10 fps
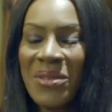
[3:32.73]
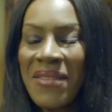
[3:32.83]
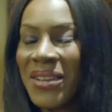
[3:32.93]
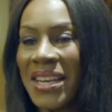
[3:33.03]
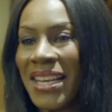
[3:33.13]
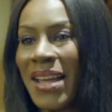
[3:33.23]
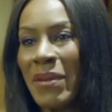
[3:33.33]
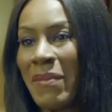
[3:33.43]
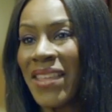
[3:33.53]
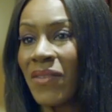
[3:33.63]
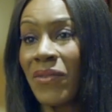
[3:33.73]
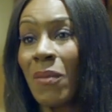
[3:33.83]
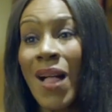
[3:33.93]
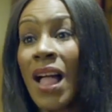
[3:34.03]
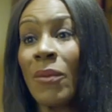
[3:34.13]
you're never going to let me make the
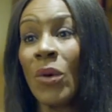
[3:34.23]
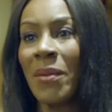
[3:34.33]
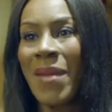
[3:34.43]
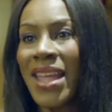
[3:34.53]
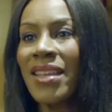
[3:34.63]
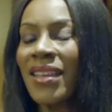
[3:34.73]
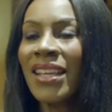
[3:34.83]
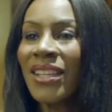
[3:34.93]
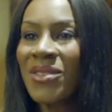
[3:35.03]
film I want to make.